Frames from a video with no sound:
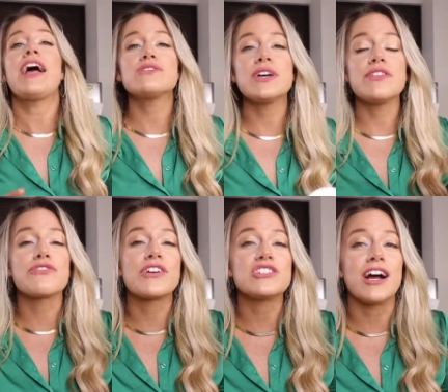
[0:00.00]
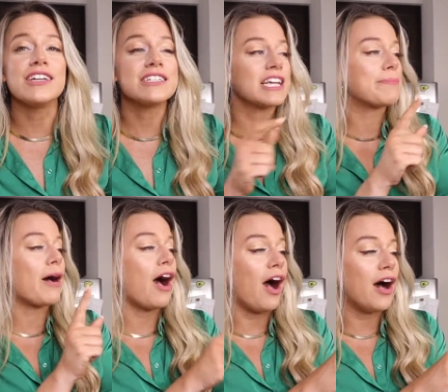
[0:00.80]
I also have the French onion dip
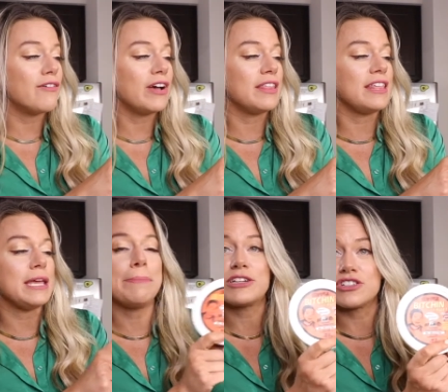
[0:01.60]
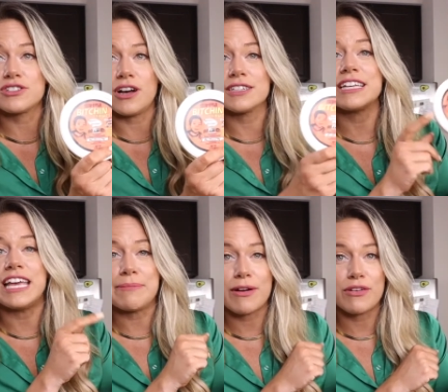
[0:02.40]
of the Bitchin' Sauce
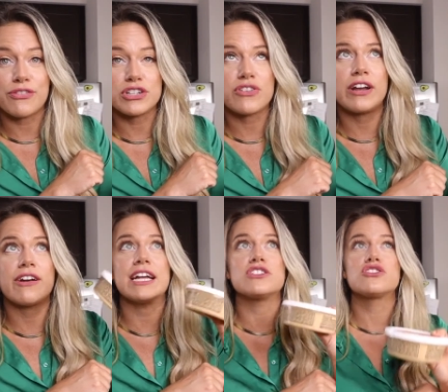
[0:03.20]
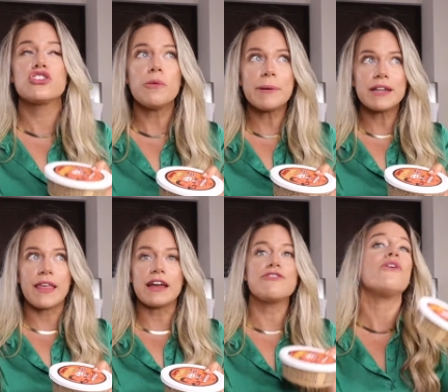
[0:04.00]
in my refrigerator. It's super
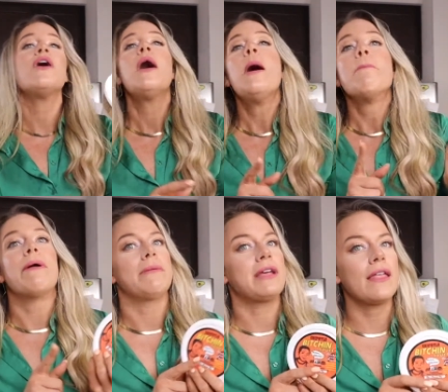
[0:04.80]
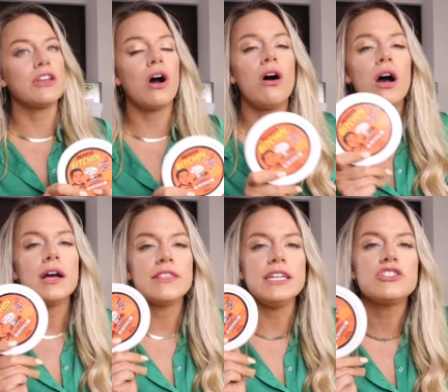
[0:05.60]
delightful, but I'm telling y'all,
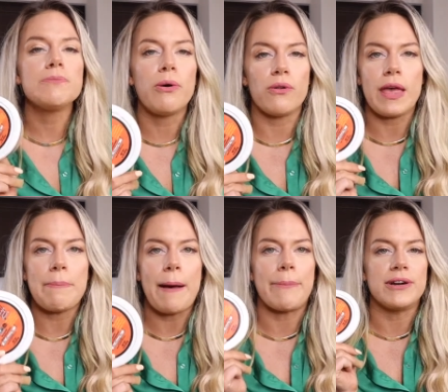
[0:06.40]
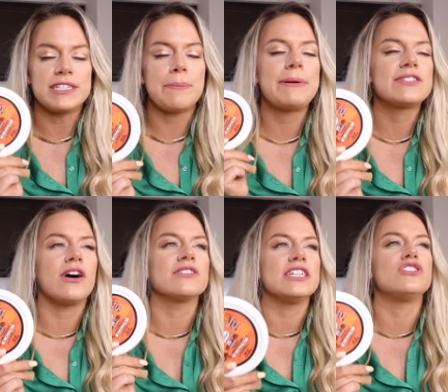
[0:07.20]
the Chipotle Pepper dip and
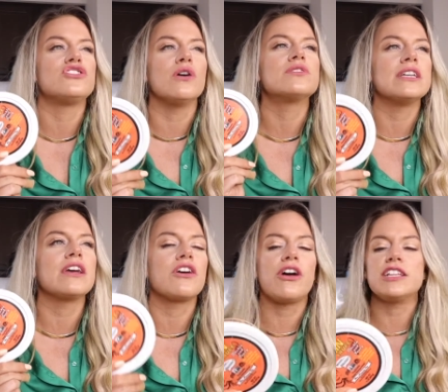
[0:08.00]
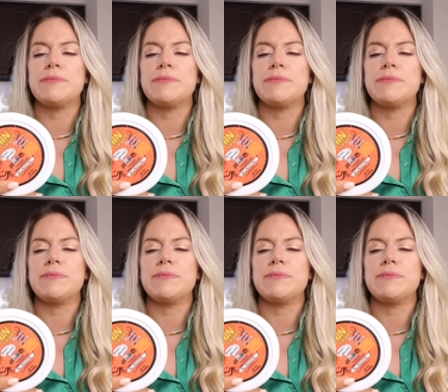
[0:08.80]
sauce is so stinking good.